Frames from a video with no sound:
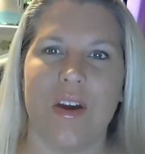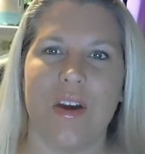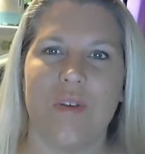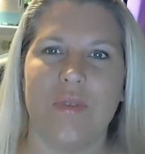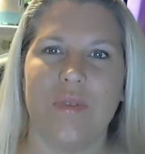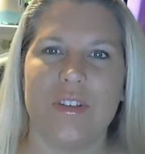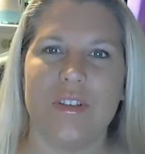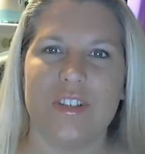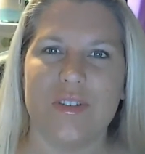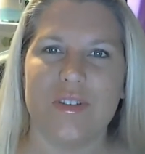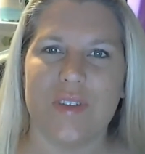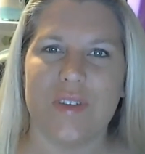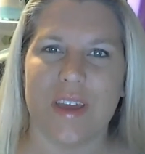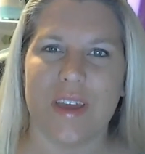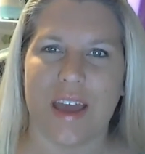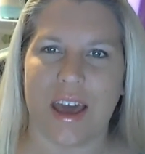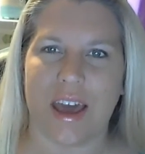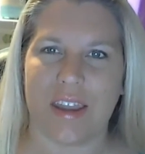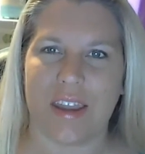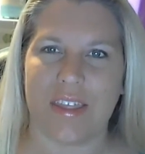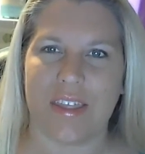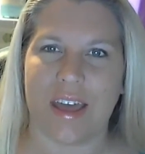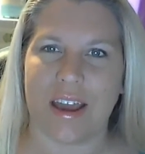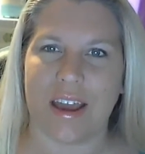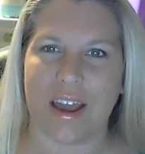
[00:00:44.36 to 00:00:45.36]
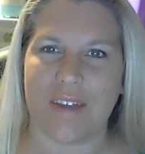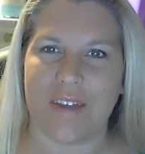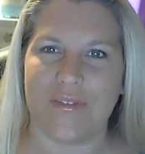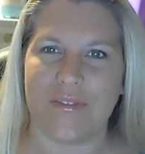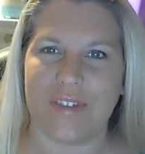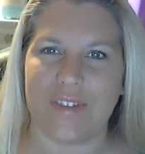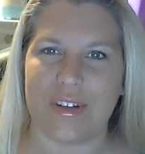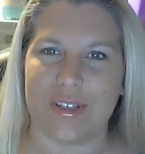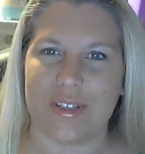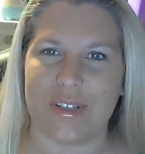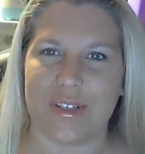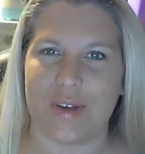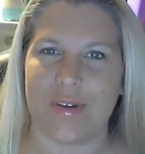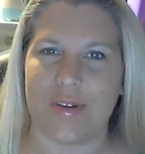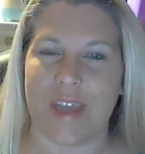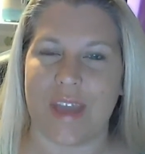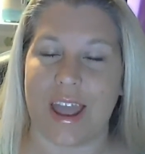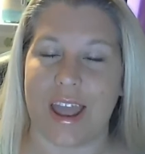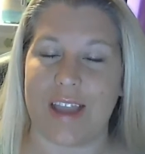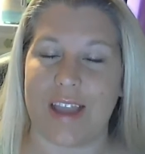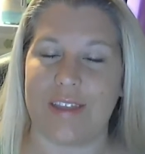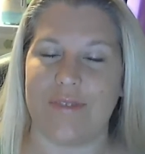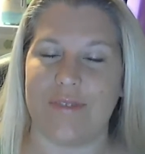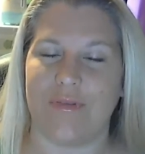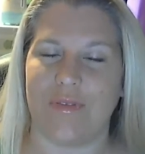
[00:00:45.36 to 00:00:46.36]
once you get out of that comfort zone
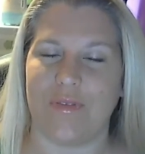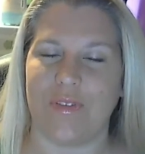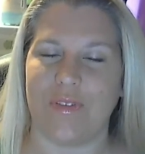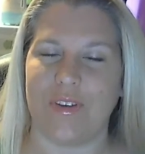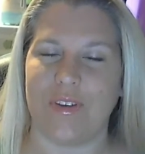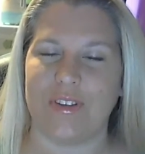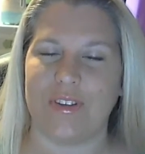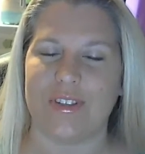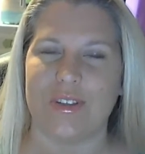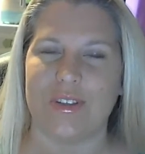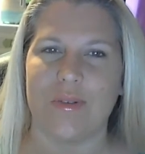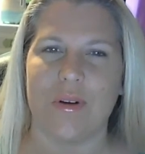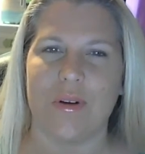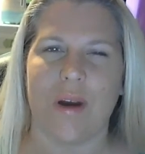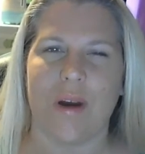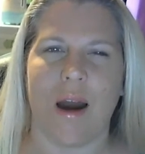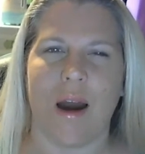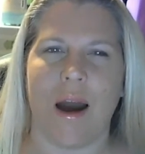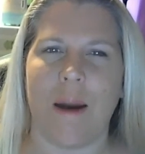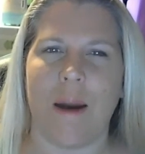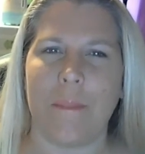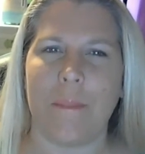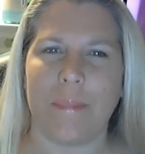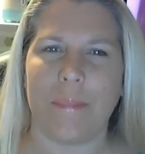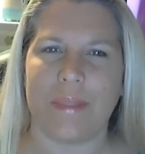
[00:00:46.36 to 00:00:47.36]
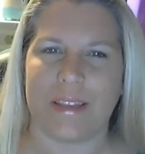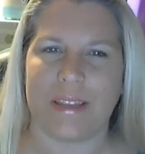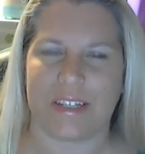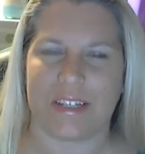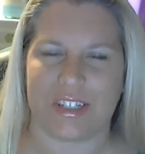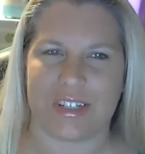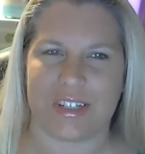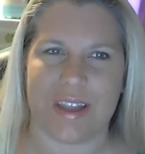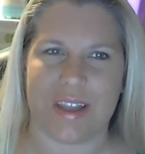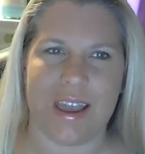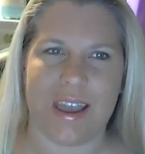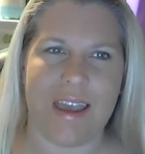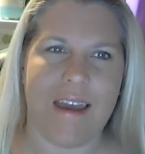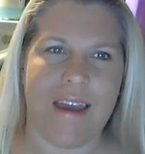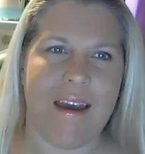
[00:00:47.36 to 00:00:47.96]
and you feel so accomplished.